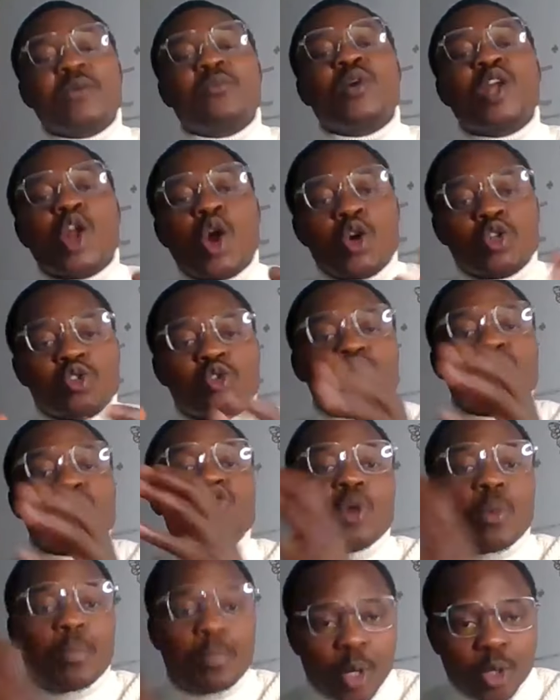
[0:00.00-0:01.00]
They will also
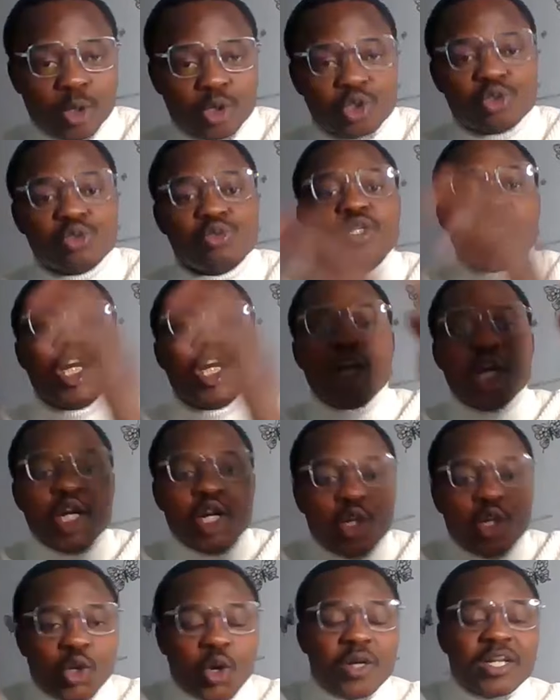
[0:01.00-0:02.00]
support you
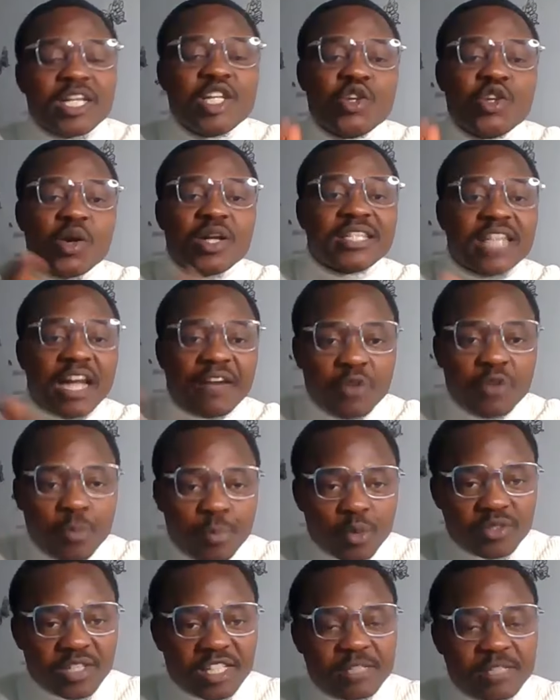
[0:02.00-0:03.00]
during your
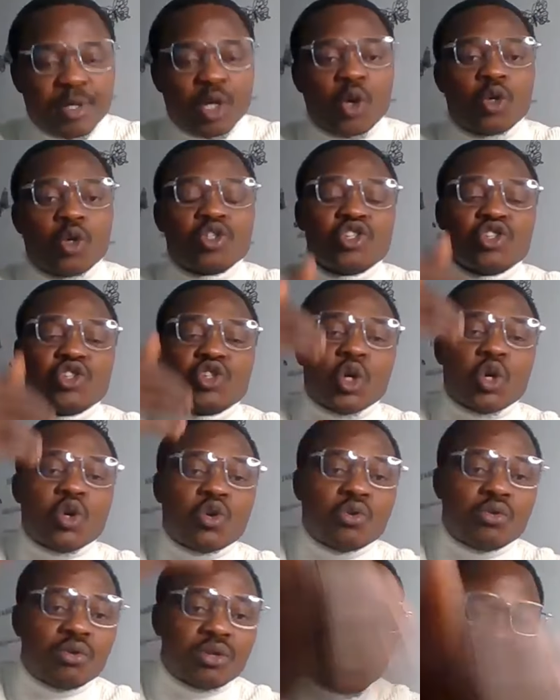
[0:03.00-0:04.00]
interview process because
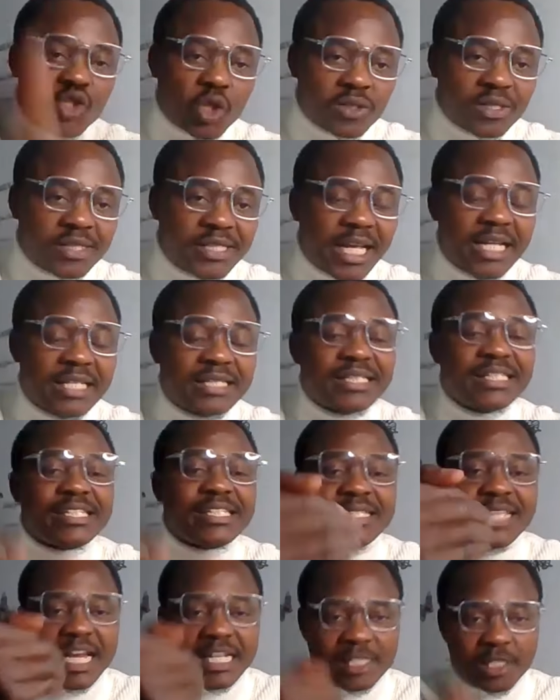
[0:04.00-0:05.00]
your success
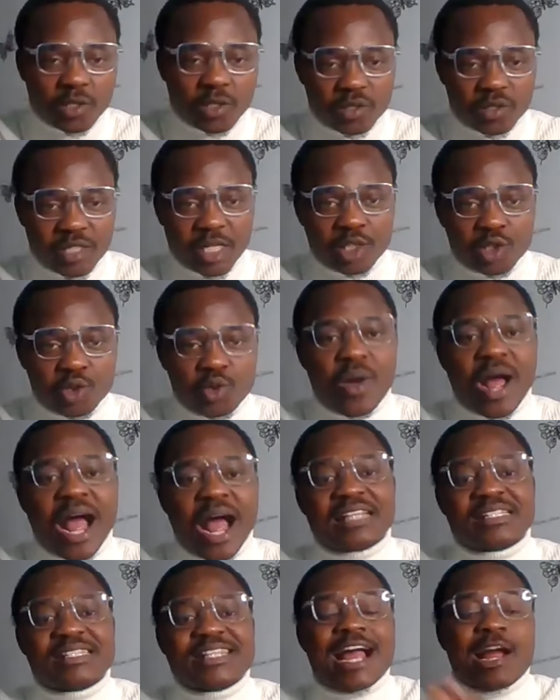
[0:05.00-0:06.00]
is their success.
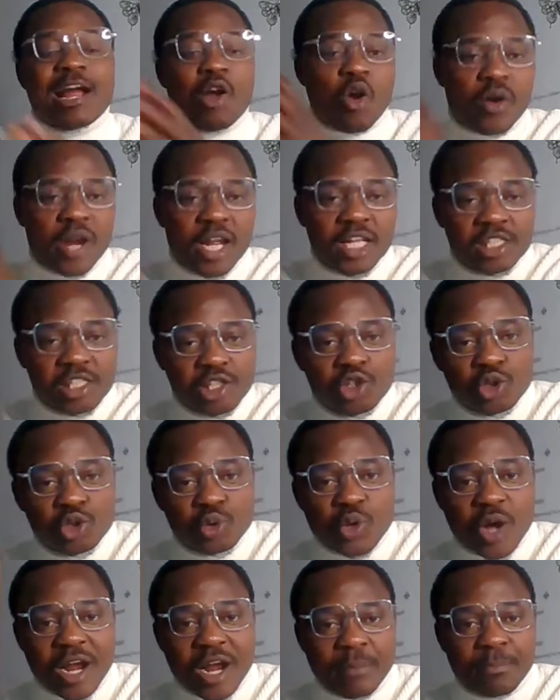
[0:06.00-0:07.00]
So as they are connecting
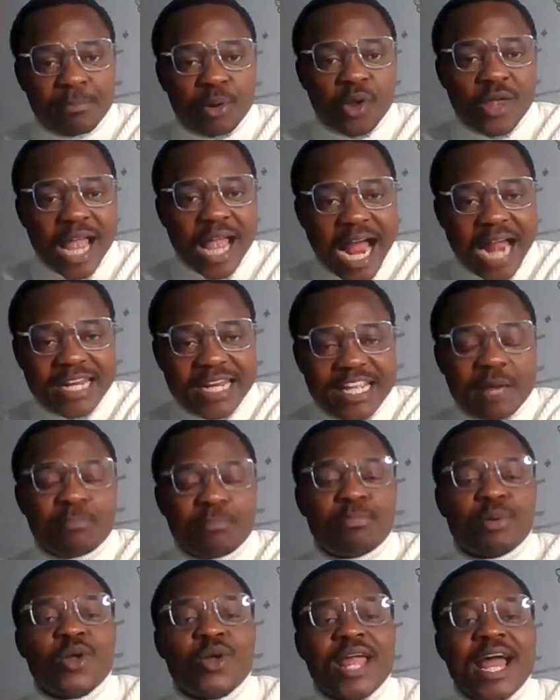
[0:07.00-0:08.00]
you to an employer and
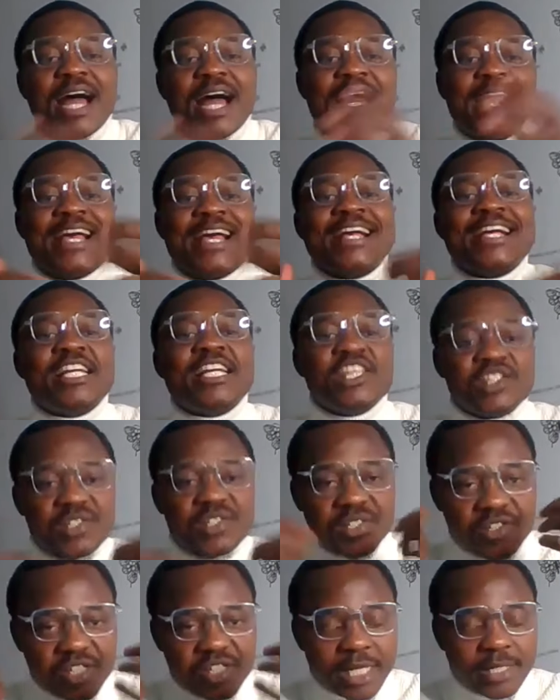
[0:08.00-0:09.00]
the employer
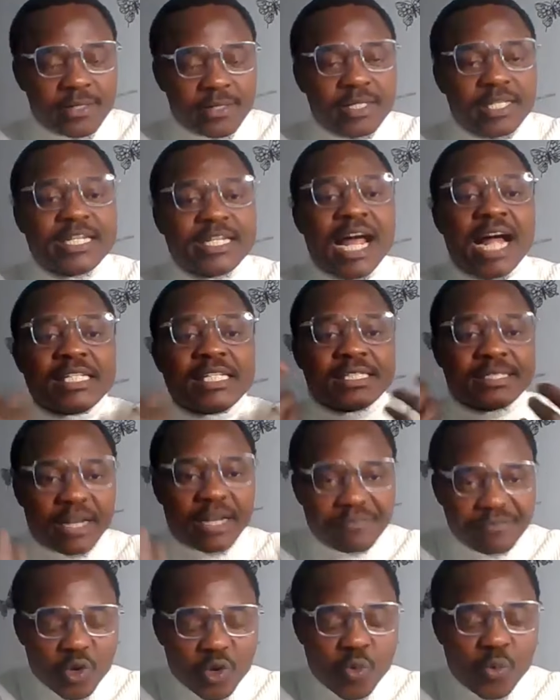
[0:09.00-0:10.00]
is scheduling an
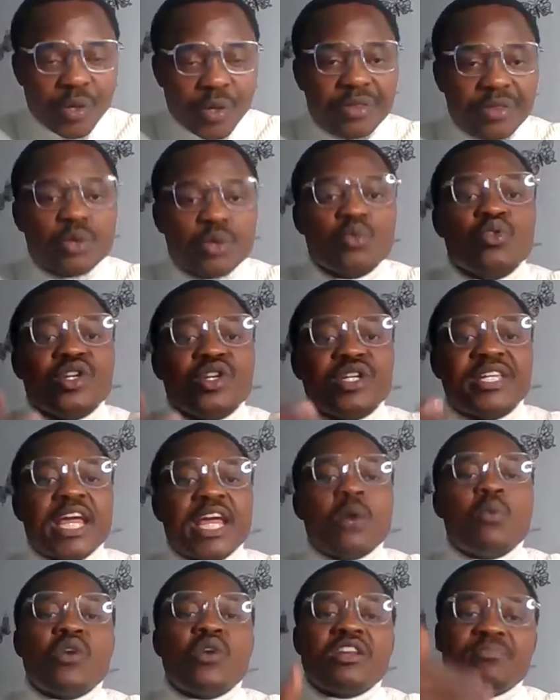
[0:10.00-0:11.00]
interview with you,
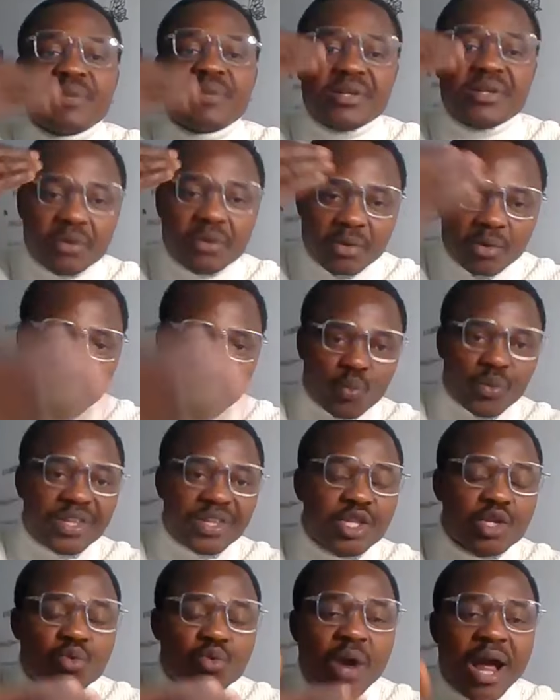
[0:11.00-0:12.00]
they will be
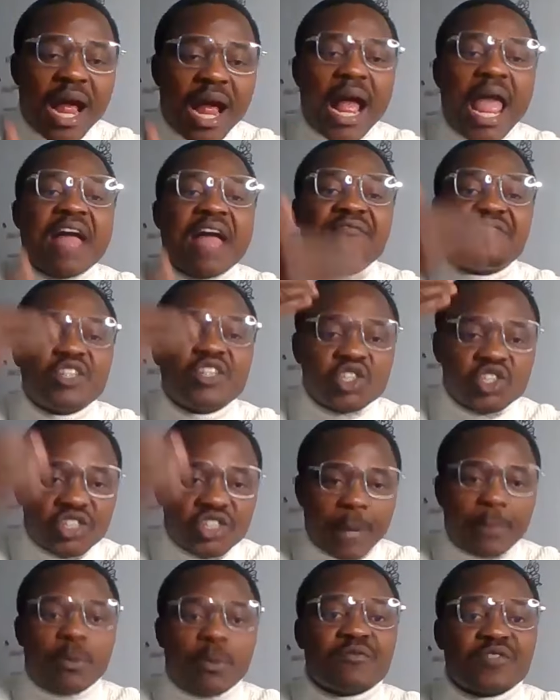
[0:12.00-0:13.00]
with you every
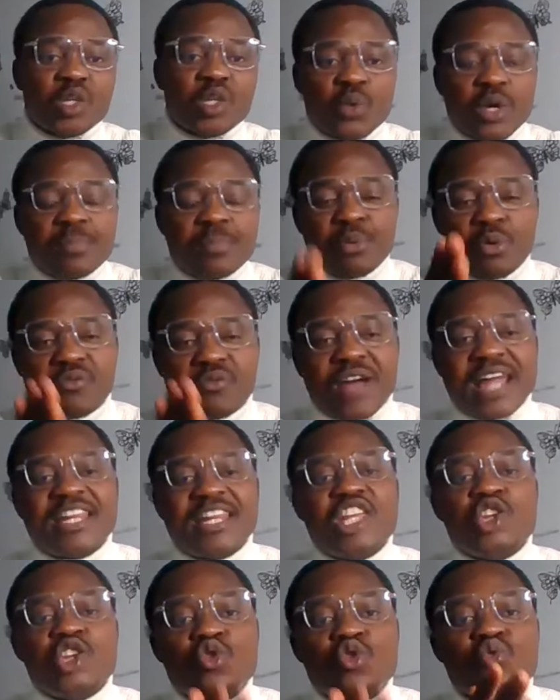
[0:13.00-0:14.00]
step of the way,
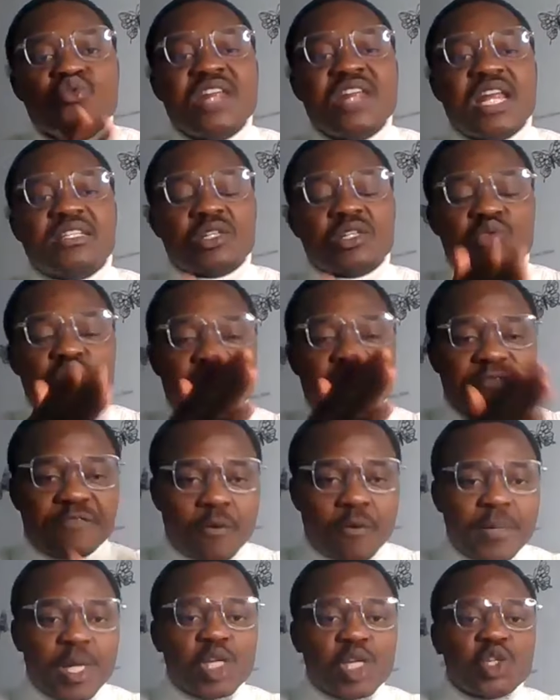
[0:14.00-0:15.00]
providing you necessary
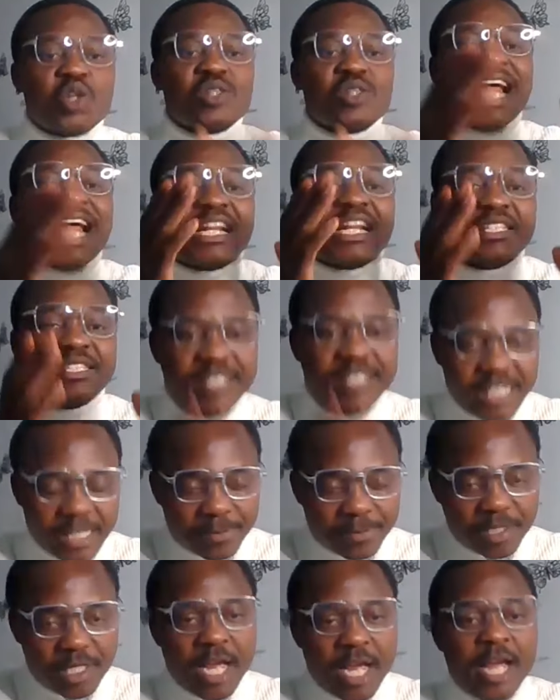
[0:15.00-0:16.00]
information and
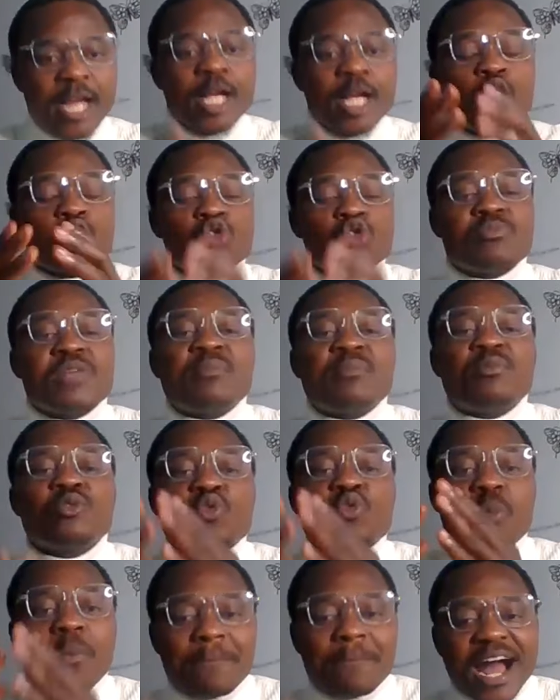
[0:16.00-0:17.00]
tips to be
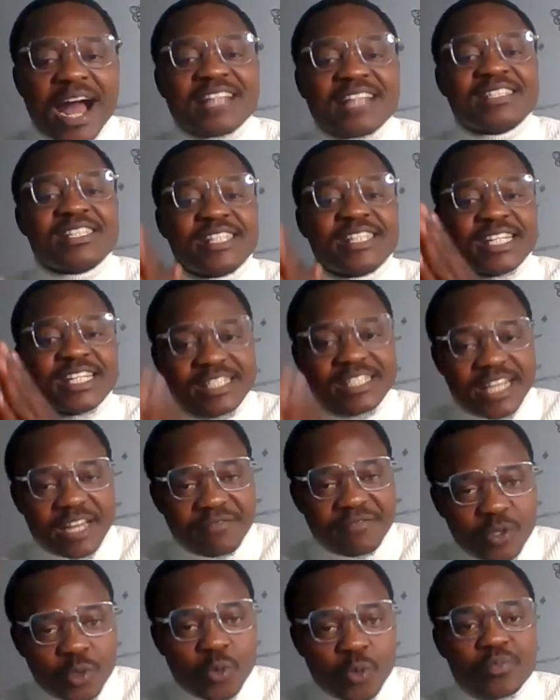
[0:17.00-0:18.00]
able to pass the
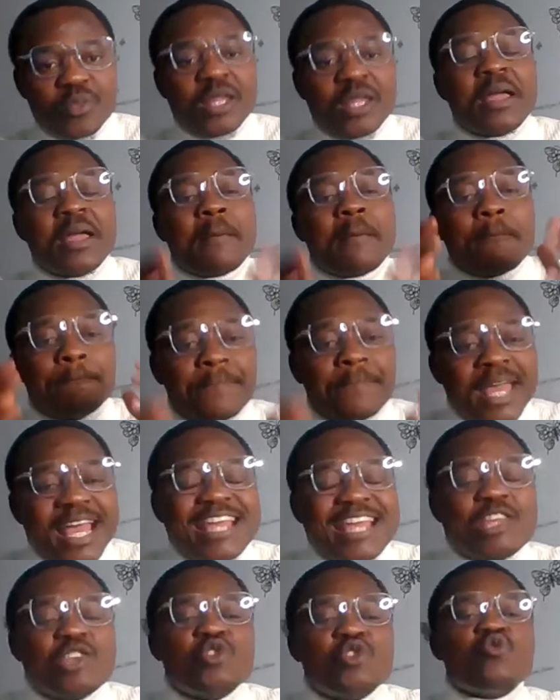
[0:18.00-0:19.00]
interview.
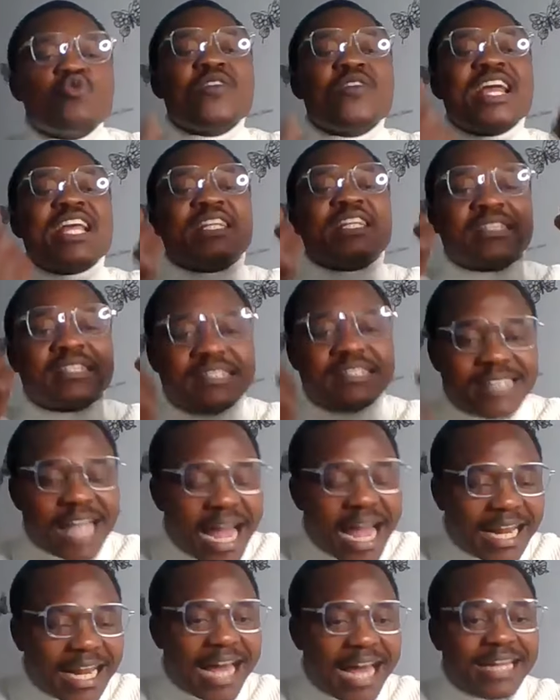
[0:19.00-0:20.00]
Pay you a
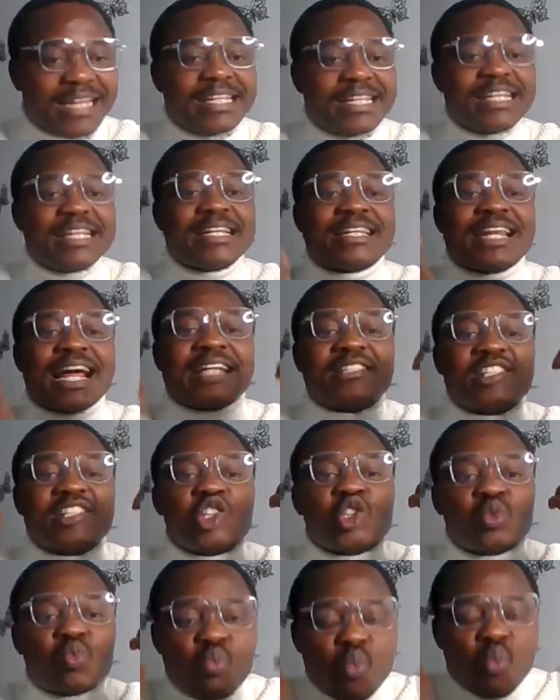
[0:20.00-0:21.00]
salary
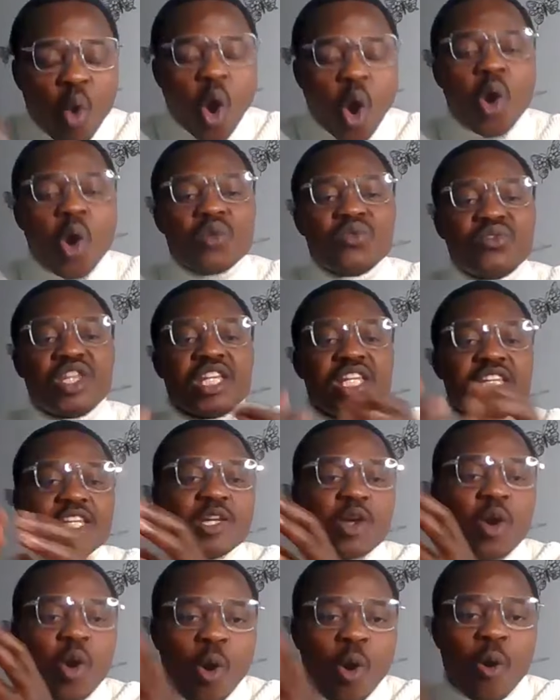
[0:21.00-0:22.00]
that is
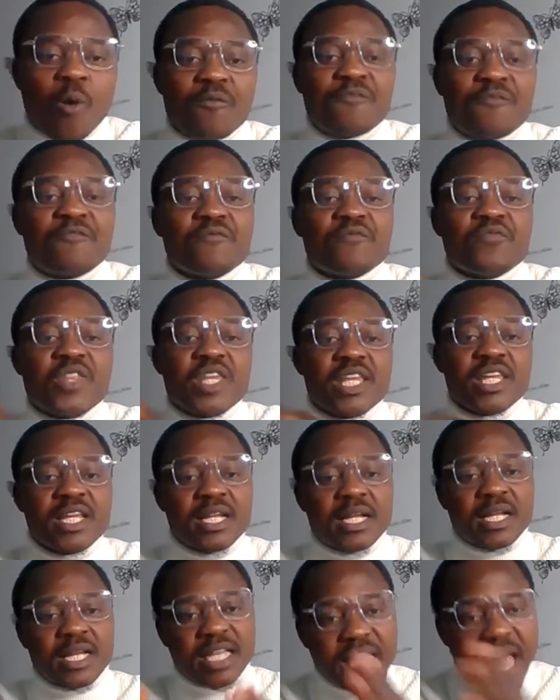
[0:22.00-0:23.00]
worthy of
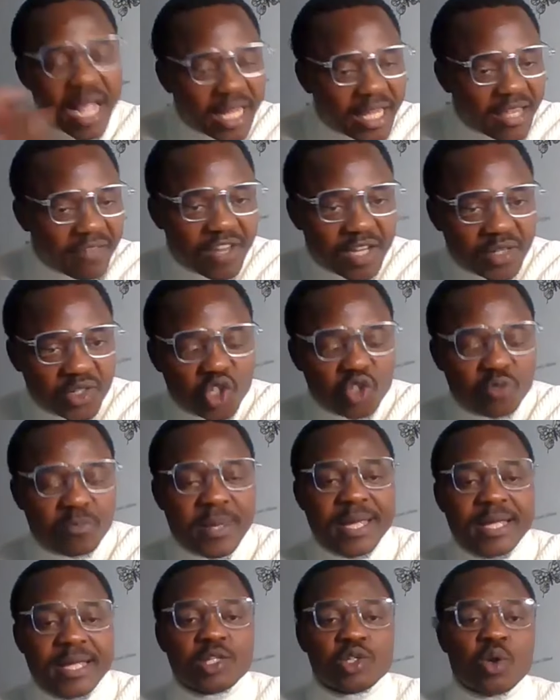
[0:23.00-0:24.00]
the caregiving
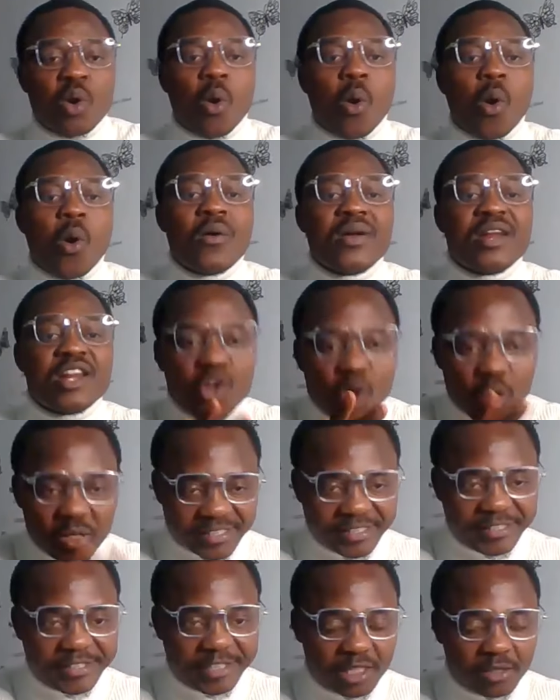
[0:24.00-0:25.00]
space or
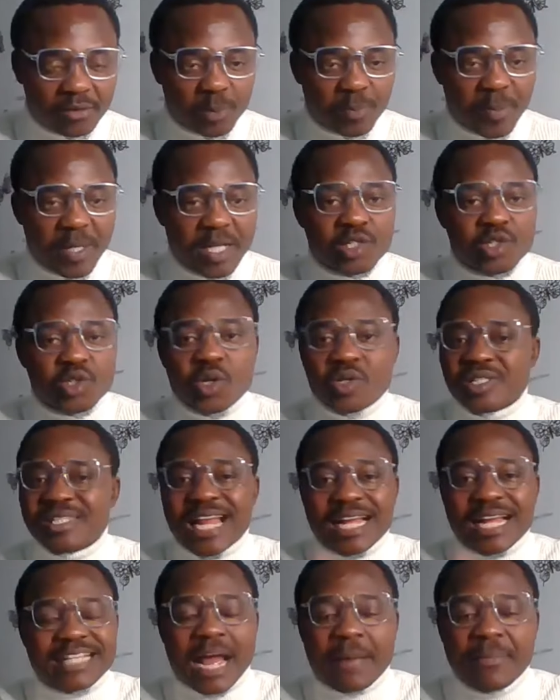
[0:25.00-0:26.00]
nursing space,
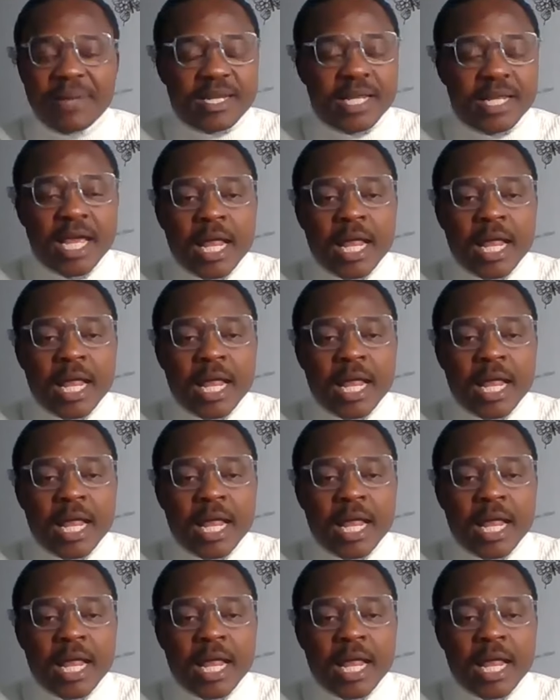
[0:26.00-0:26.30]
such that,